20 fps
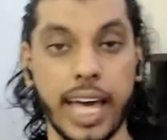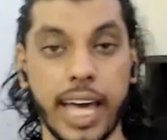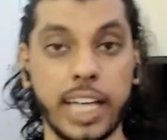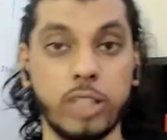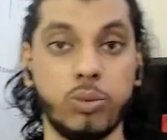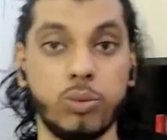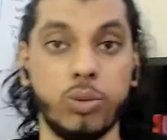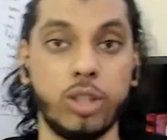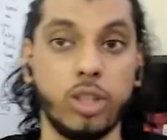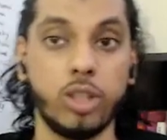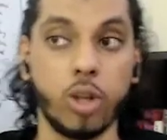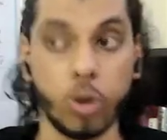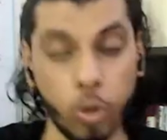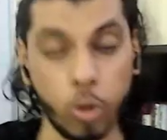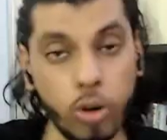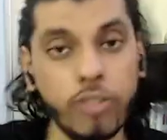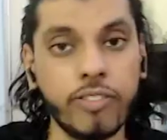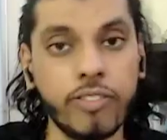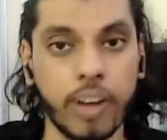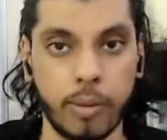ties with your
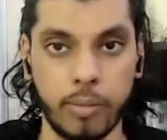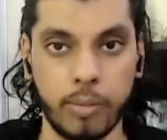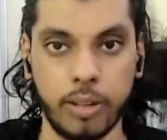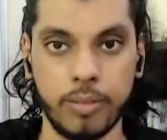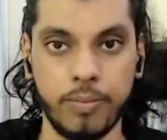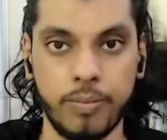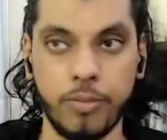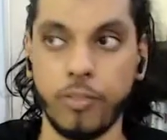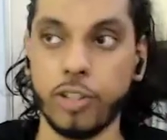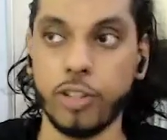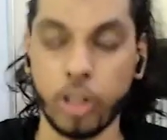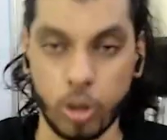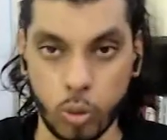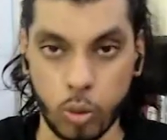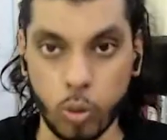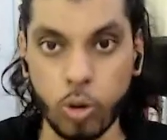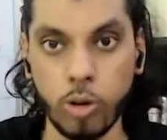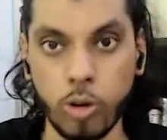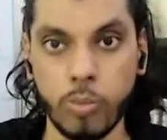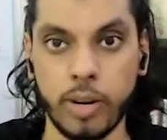own family, with your
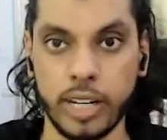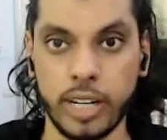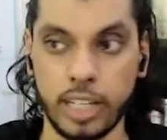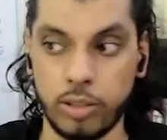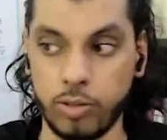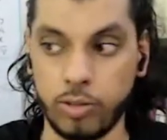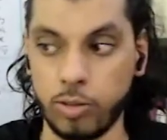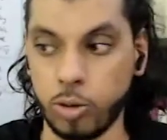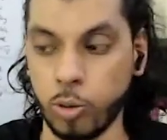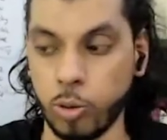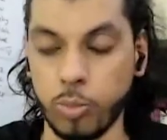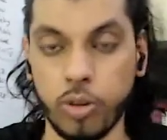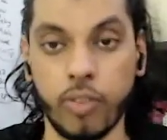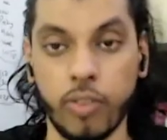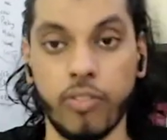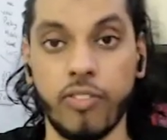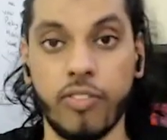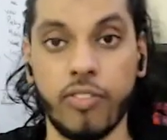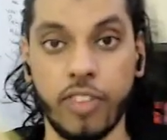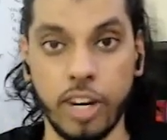own brothers, with whom
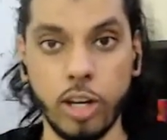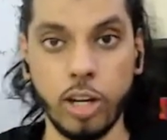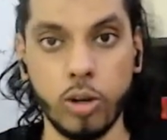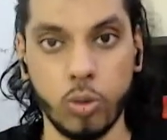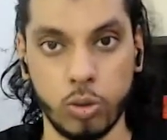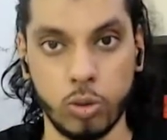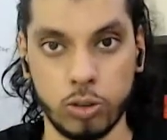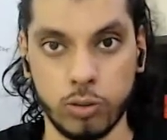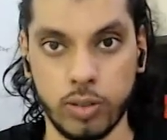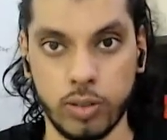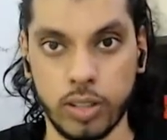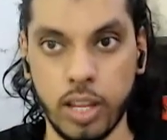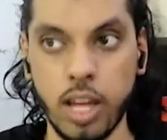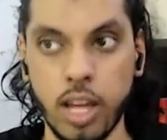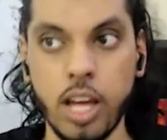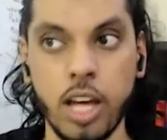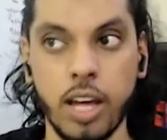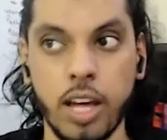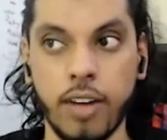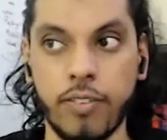you're very close with?
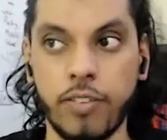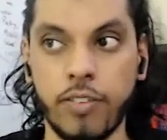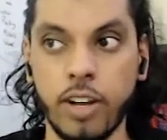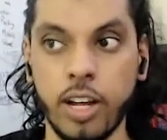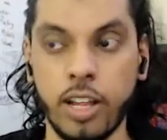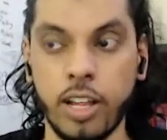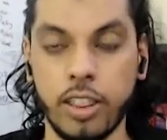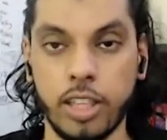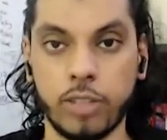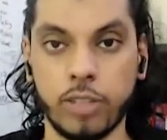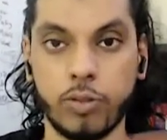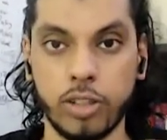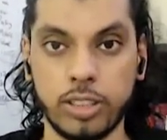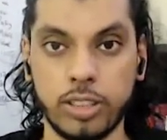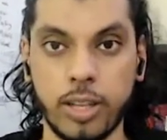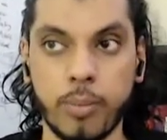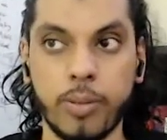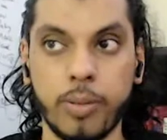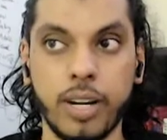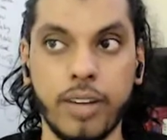If this, for
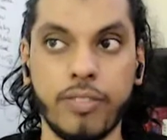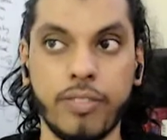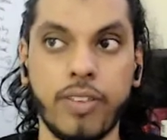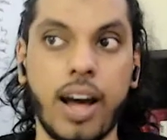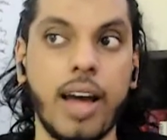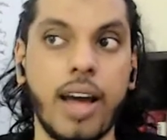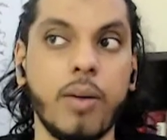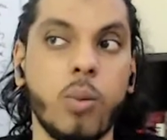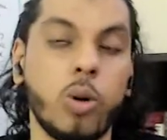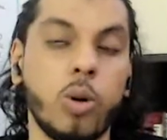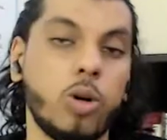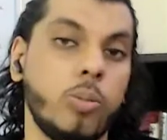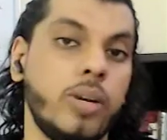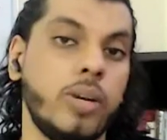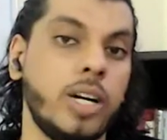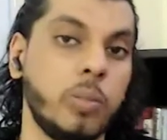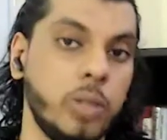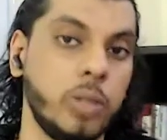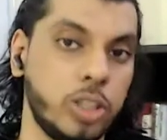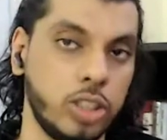example, if I want to
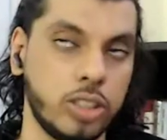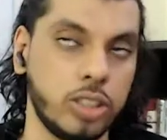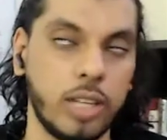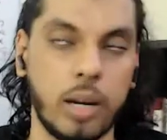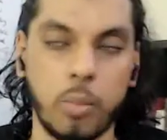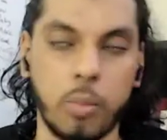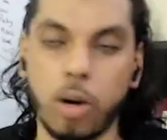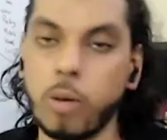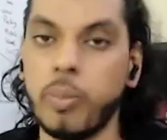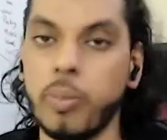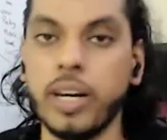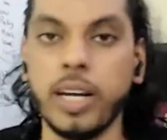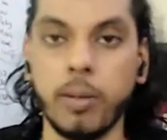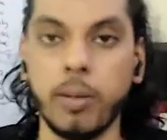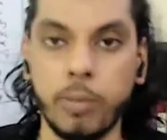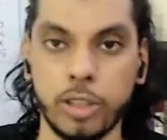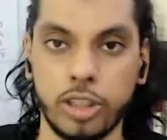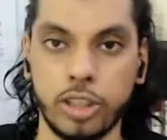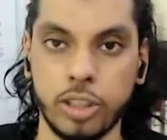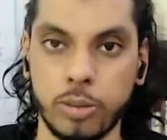build a business and I'm not building a
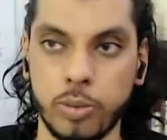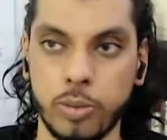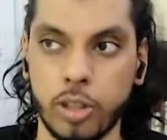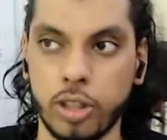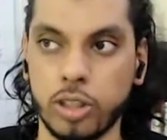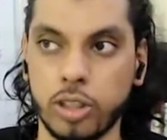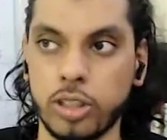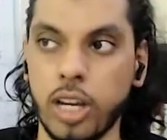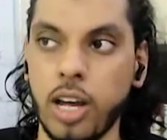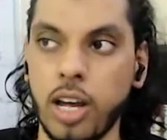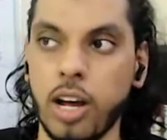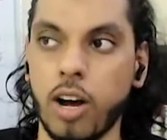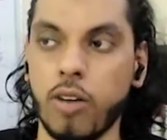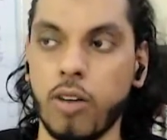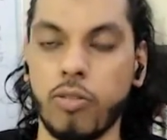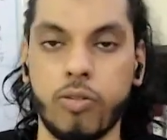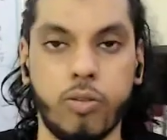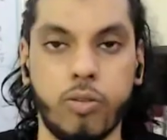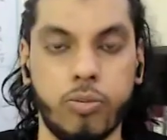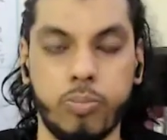business because
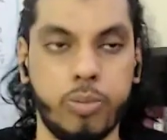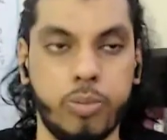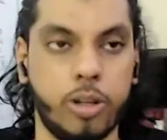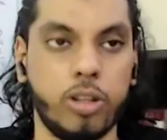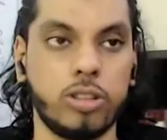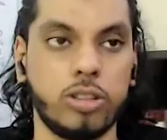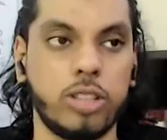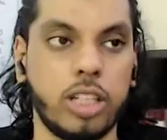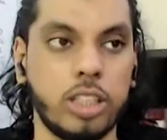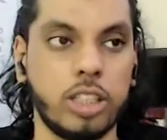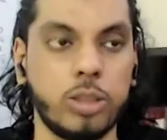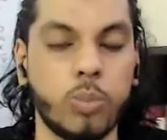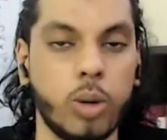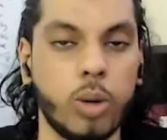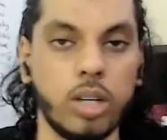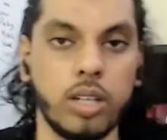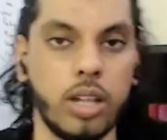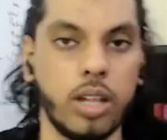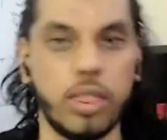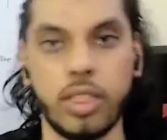I just
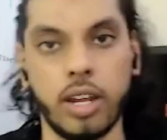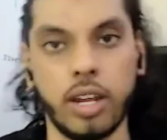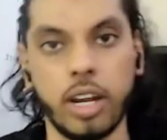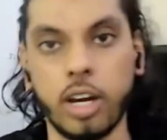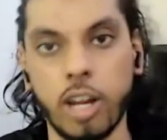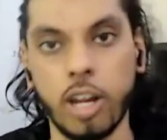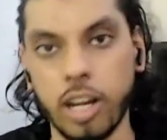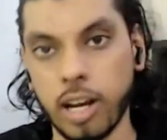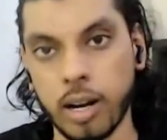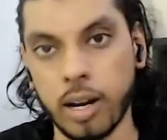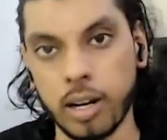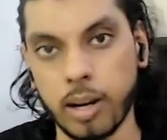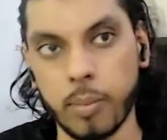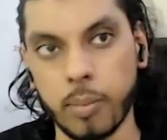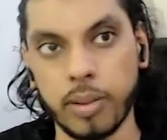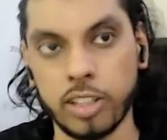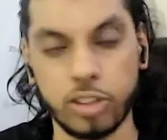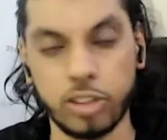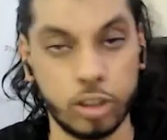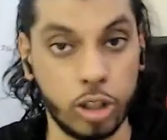want a recurring income
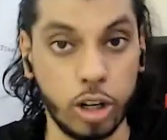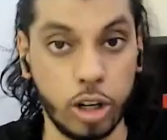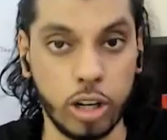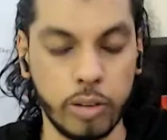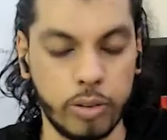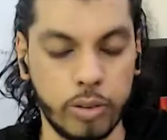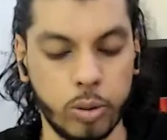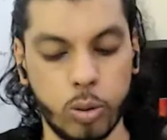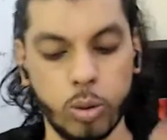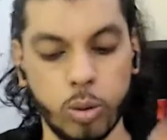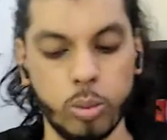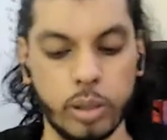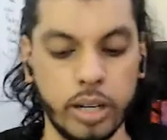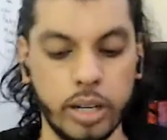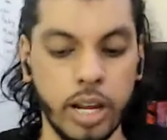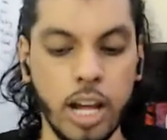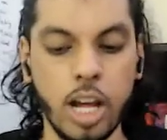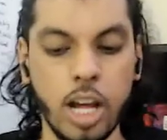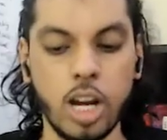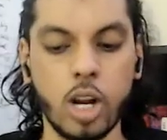and the security of the whole
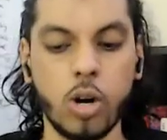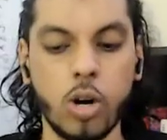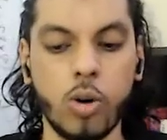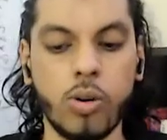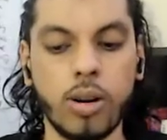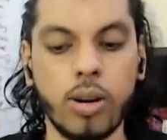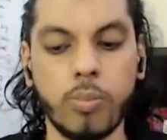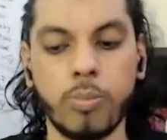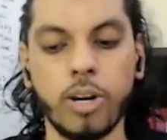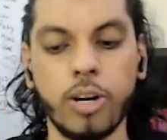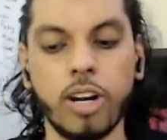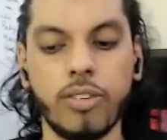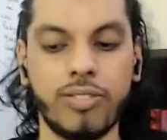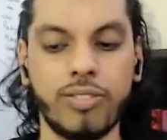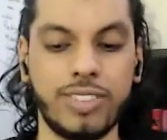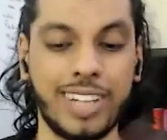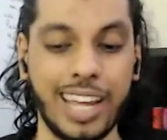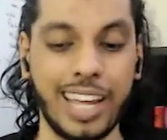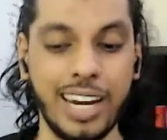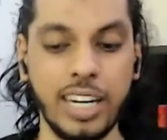world. Now, over a period
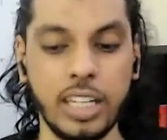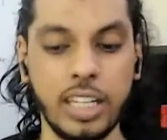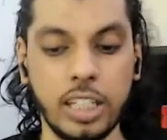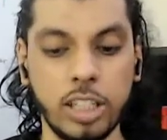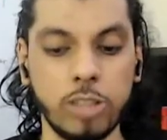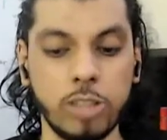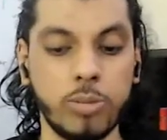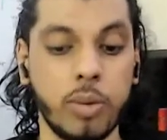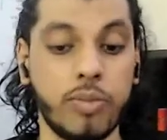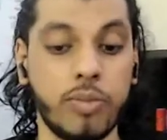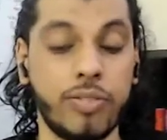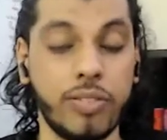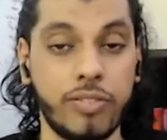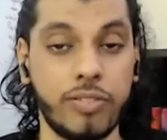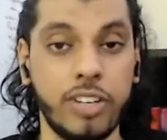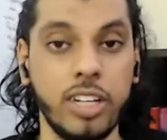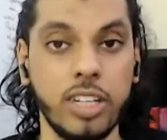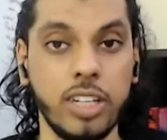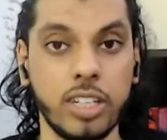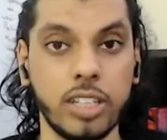of 10 years, maybe
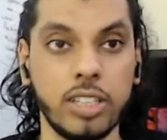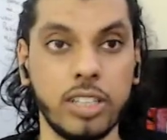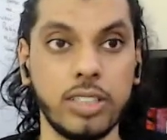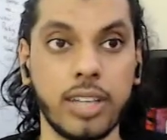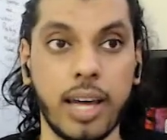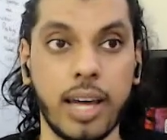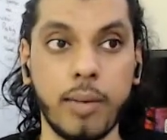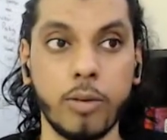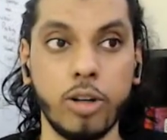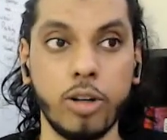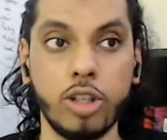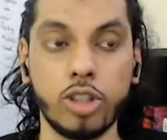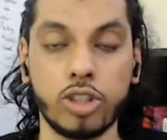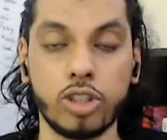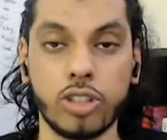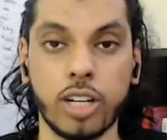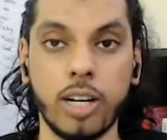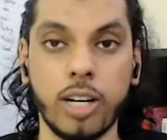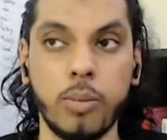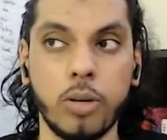15 years, I'm going to
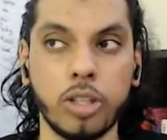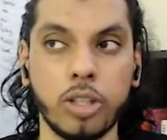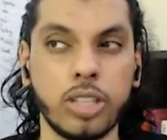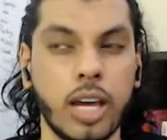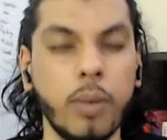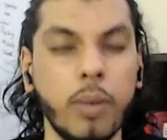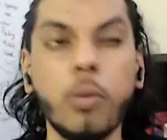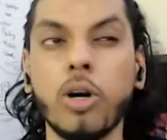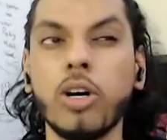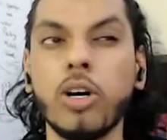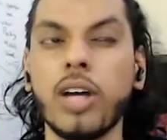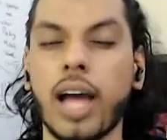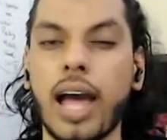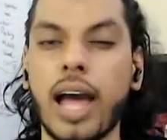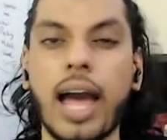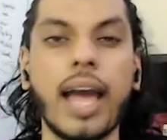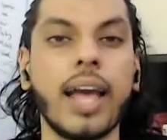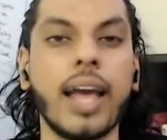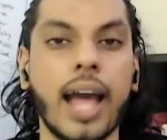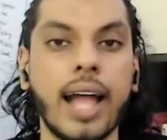struggle because
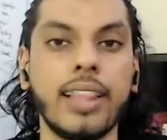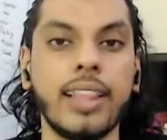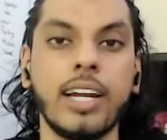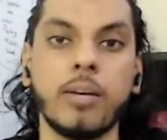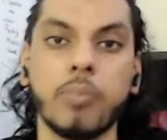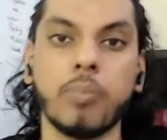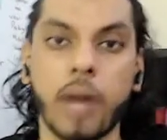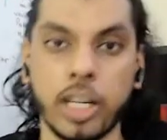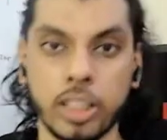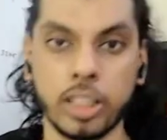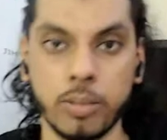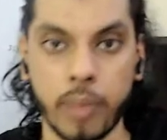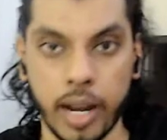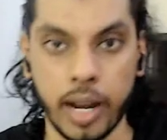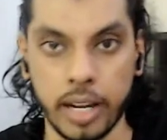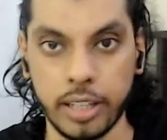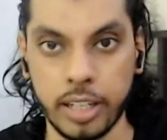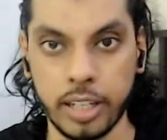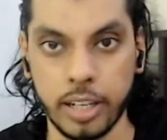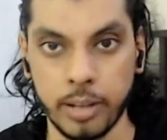I had that passion
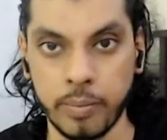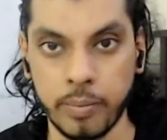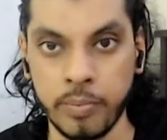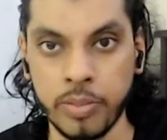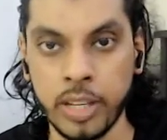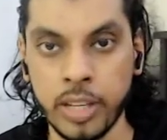back in the day.